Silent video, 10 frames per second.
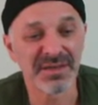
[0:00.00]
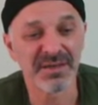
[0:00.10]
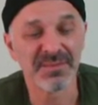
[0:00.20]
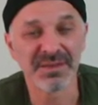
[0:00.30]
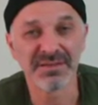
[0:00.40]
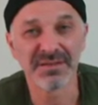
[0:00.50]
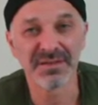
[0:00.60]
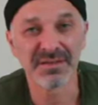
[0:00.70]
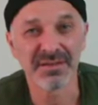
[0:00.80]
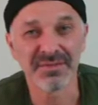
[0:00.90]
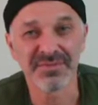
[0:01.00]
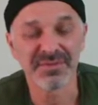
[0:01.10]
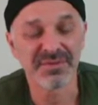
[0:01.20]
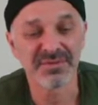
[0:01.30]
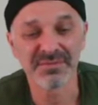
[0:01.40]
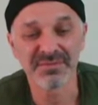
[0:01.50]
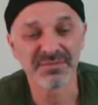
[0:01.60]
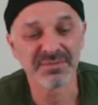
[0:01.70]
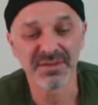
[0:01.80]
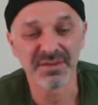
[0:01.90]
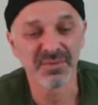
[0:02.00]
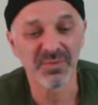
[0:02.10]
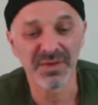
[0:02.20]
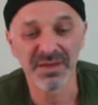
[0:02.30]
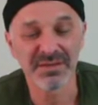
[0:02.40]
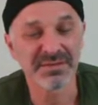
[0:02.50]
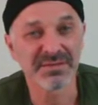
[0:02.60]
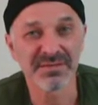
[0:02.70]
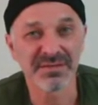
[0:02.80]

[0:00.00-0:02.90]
They had been sitting there for weeks.